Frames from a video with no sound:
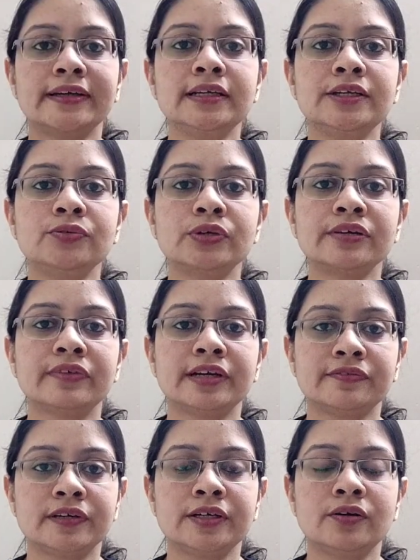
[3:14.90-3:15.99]
Finally, you can
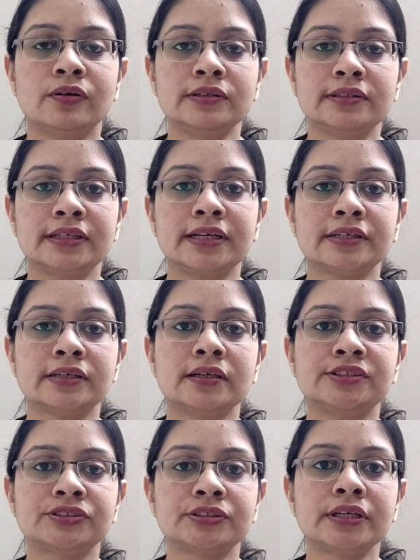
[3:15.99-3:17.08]
verify all the data
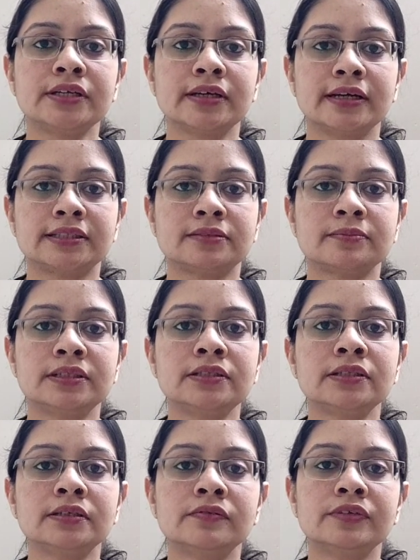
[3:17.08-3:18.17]
and generate an X M L
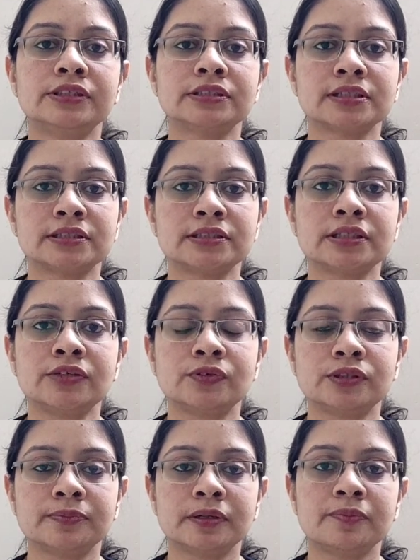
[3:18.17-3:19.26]
which is necessary
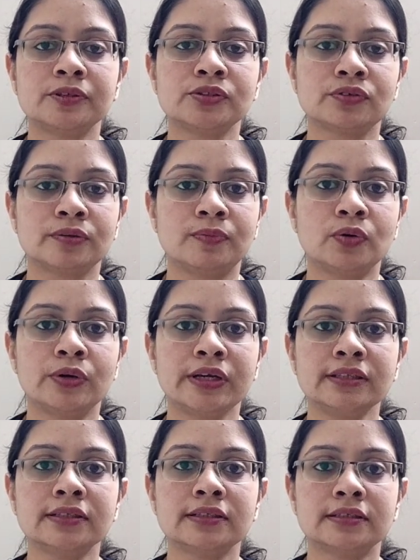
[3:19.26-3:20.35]
for the purpose of
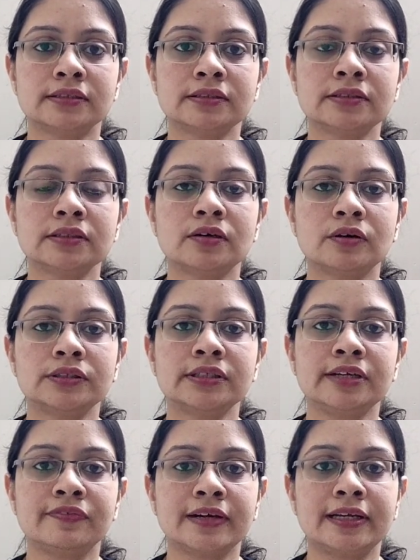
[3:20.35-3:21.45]
uploading the return on the
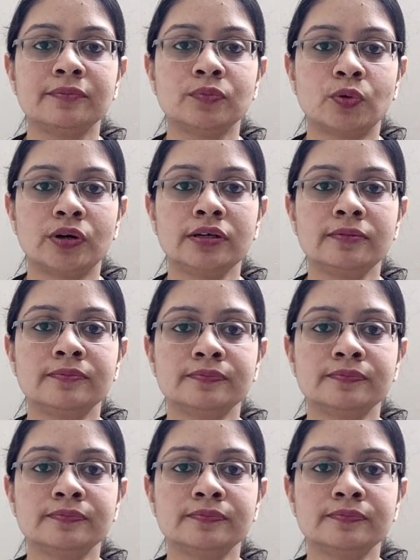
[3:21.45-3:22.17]
e-filing portal.